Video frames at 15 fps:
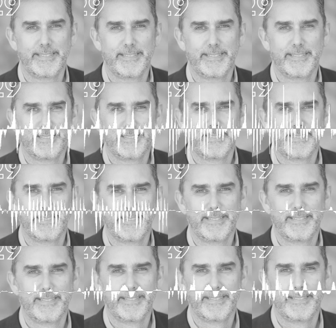I love that.
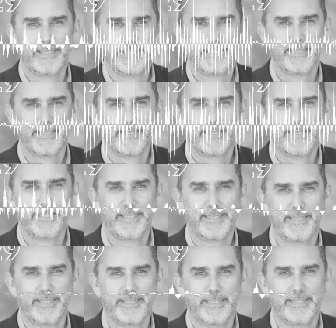And I think a very
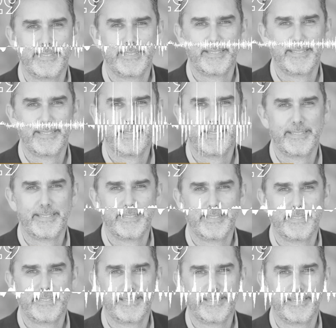important aspect in
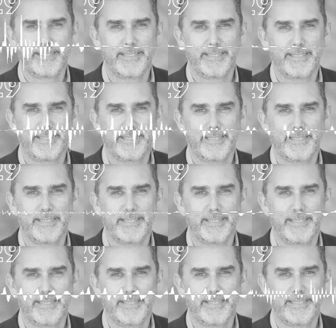particular to
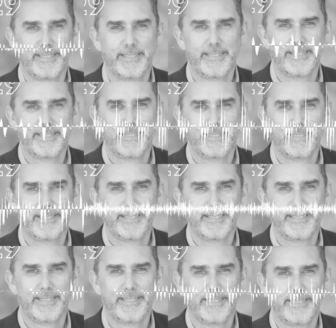use
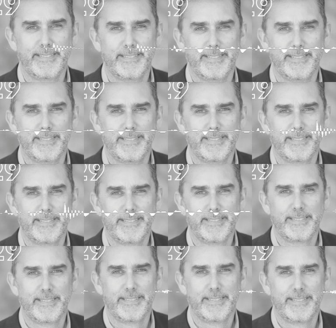OKRs
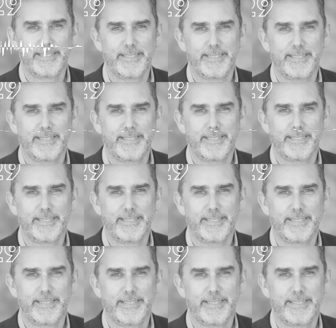and let's say
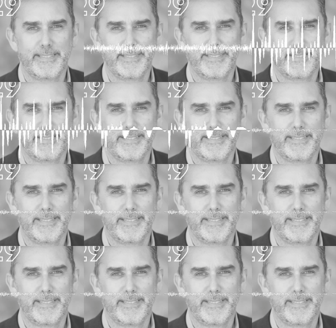perform and